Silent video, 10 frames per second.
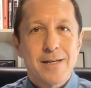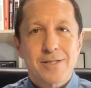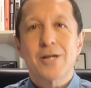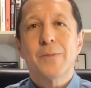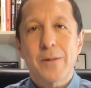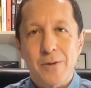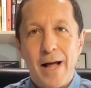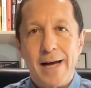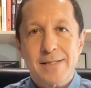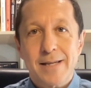It's going to be a
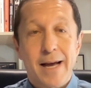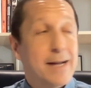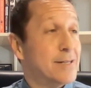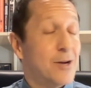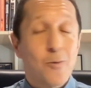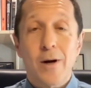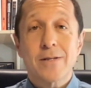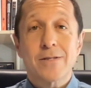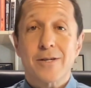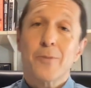blast. And you know what?
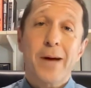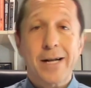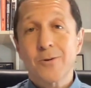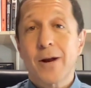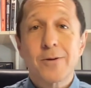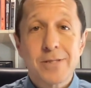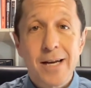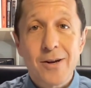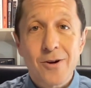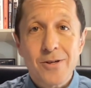To go back to what I was
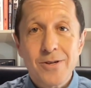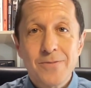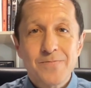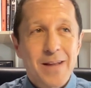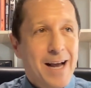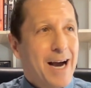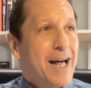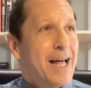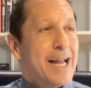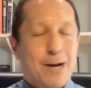saying earlier,
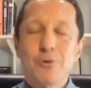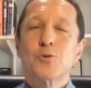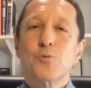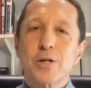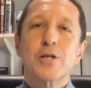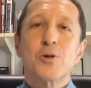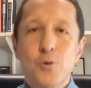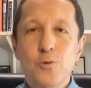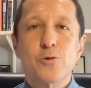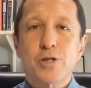it was really
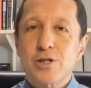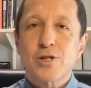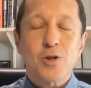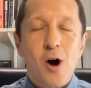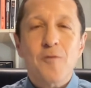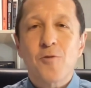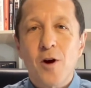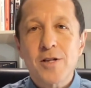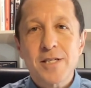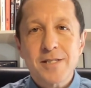cool just to talk for
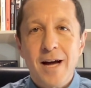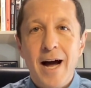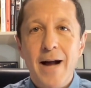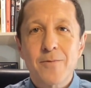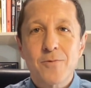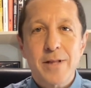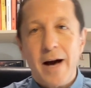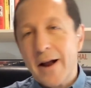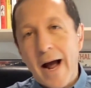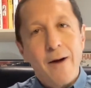all this time
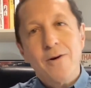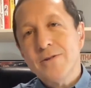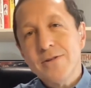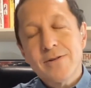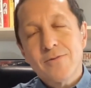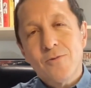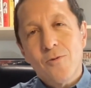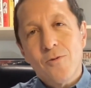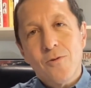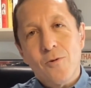without Harold
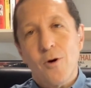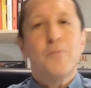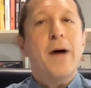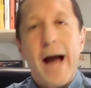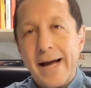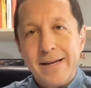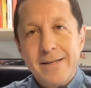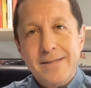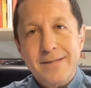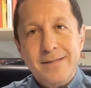or Matt
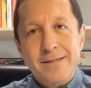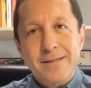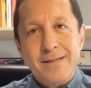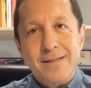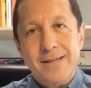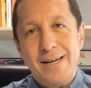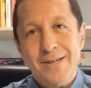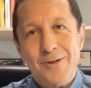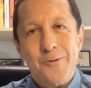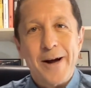getting
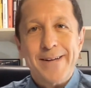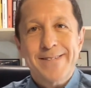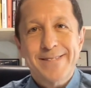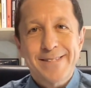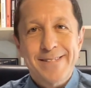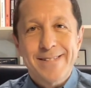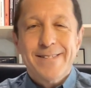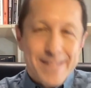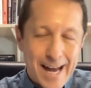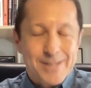in the way.
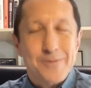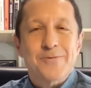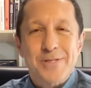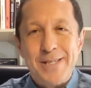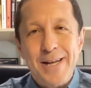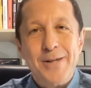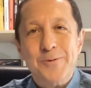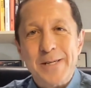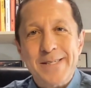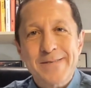Thanks. We'll see you next
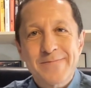week.